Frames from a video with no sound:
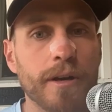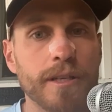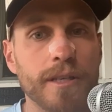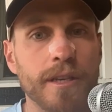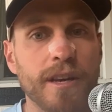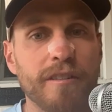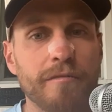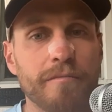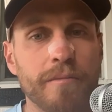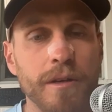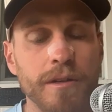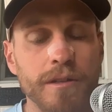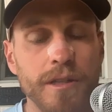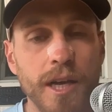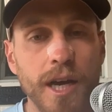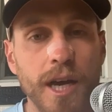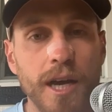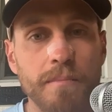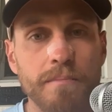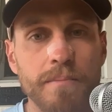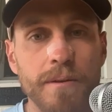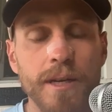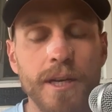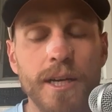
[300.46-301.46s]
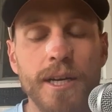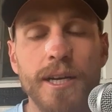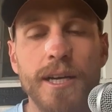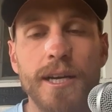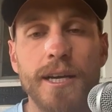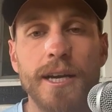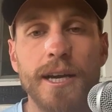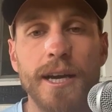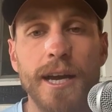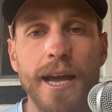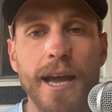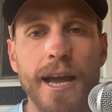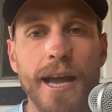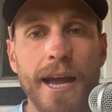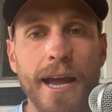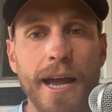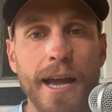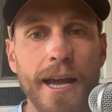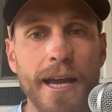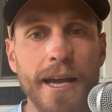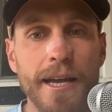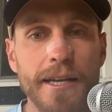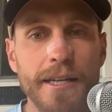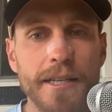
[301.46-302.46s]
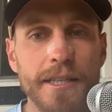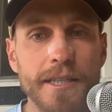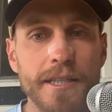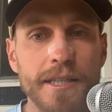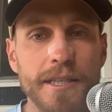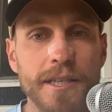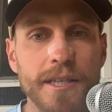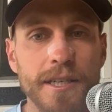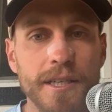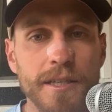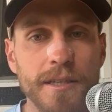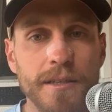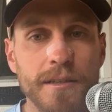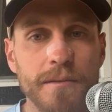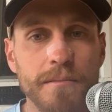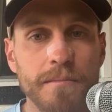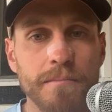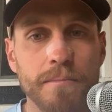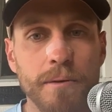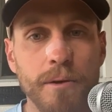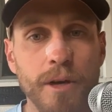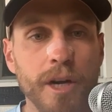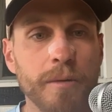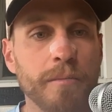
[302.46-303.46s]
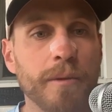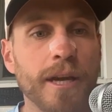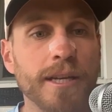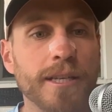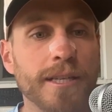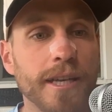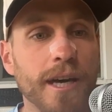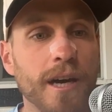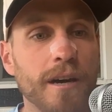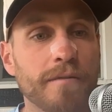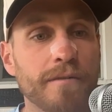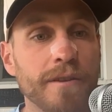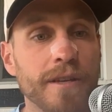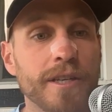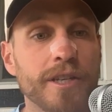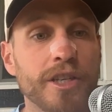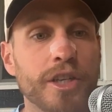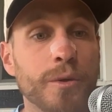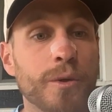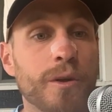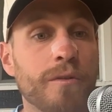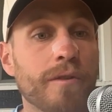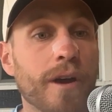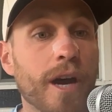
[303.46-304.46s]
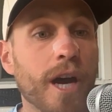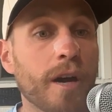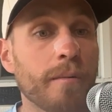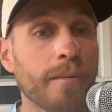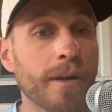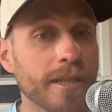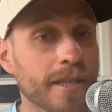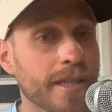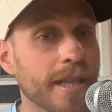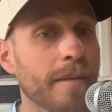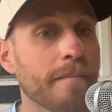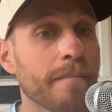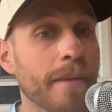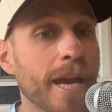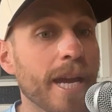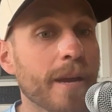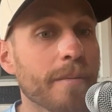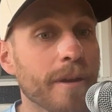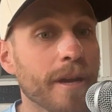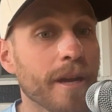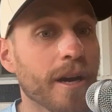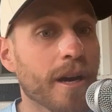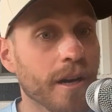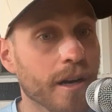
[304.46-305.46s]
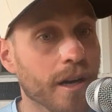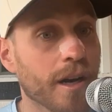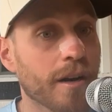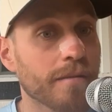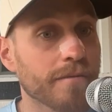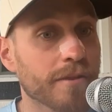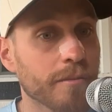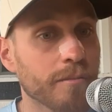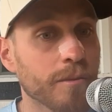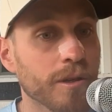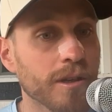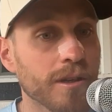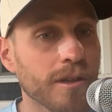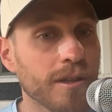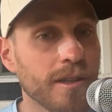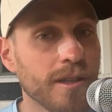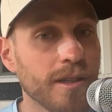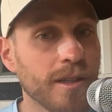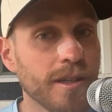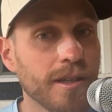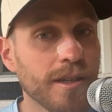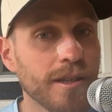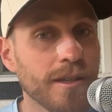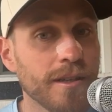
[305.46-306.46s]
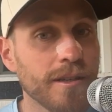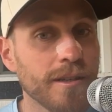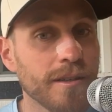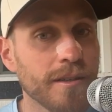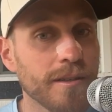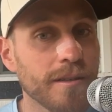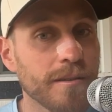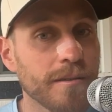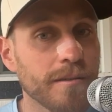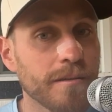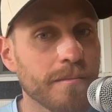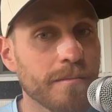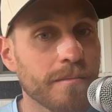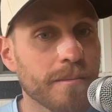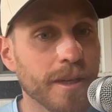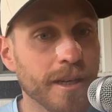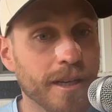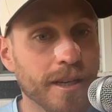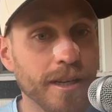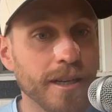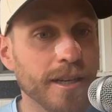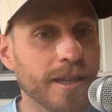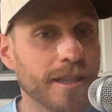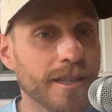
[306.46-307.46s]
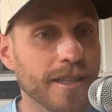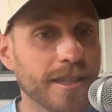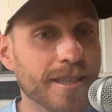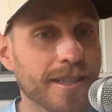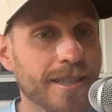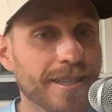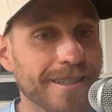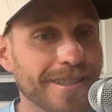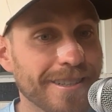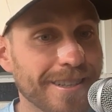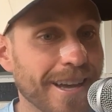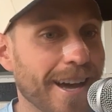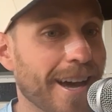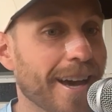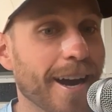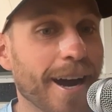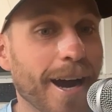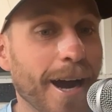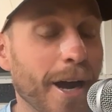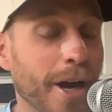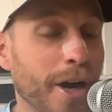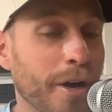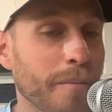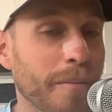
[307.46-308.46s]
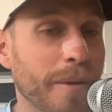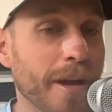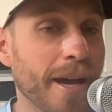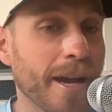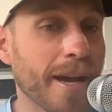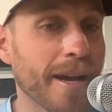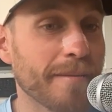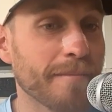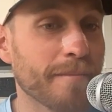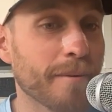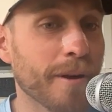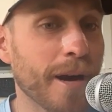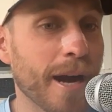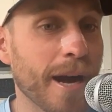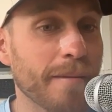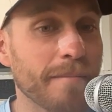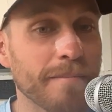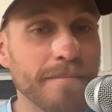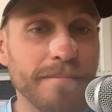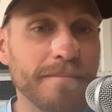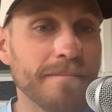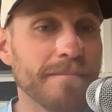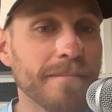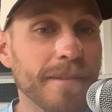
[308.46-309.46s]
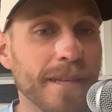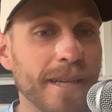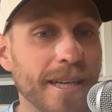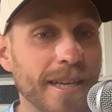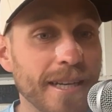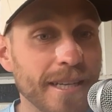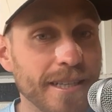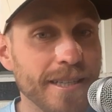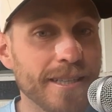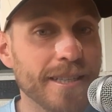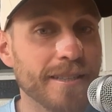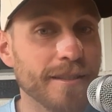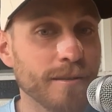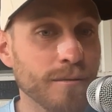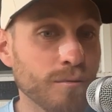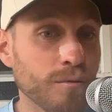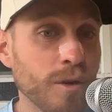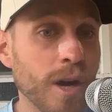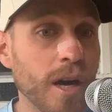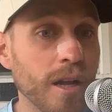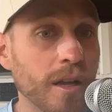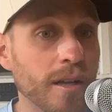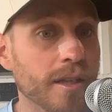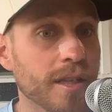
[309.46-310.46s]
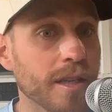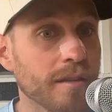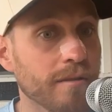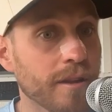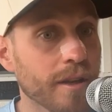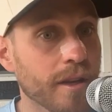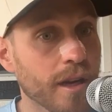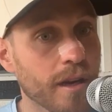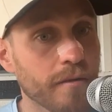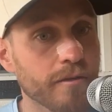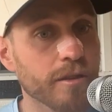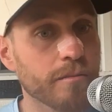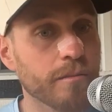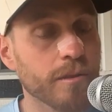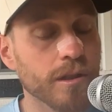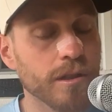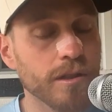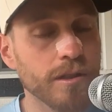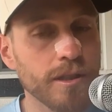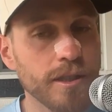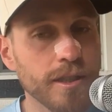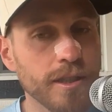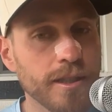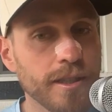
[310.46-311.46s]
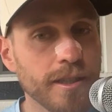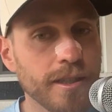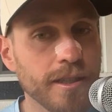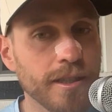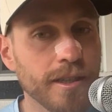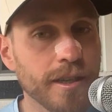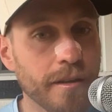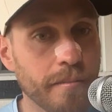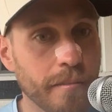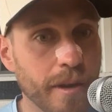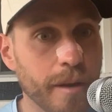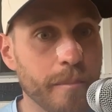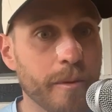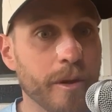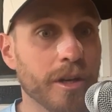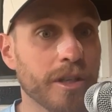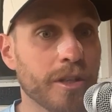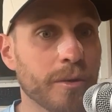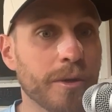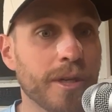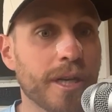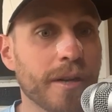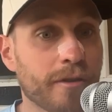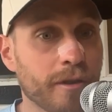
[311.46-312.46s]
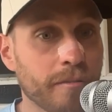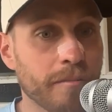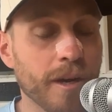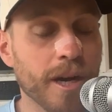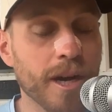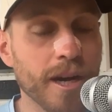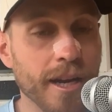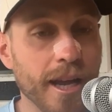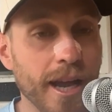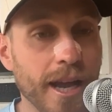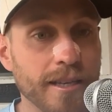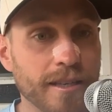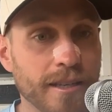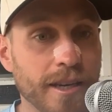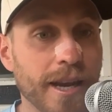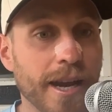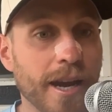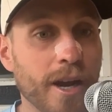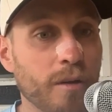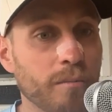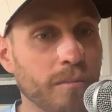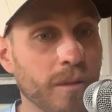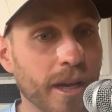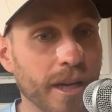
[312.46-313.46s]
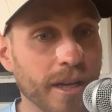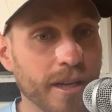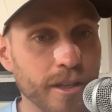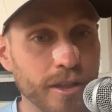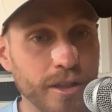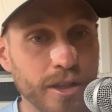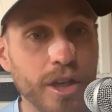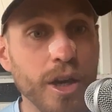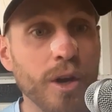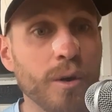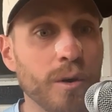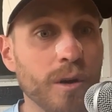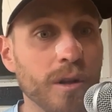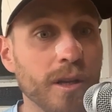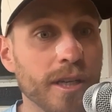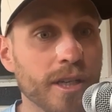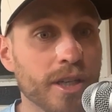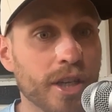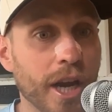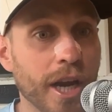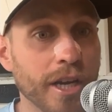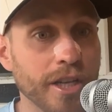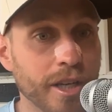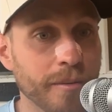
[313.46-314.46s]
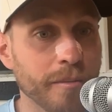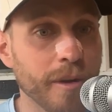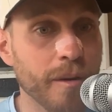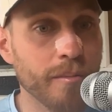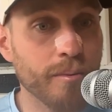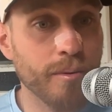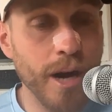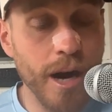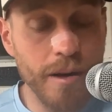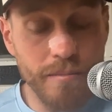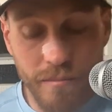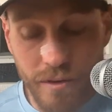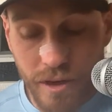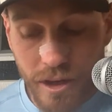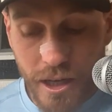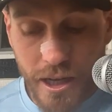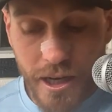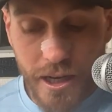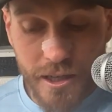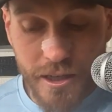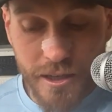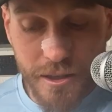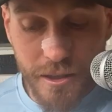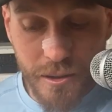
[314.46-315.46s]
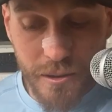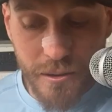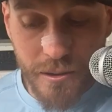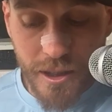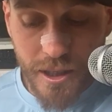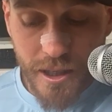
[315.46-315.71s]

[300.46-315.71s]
that I've built up and putting myself into environments that make me uncomfortable, because that Ironman prep is relatively comfortable. And maybe I'll do a different podcast on how I'm like totally changing my prep related to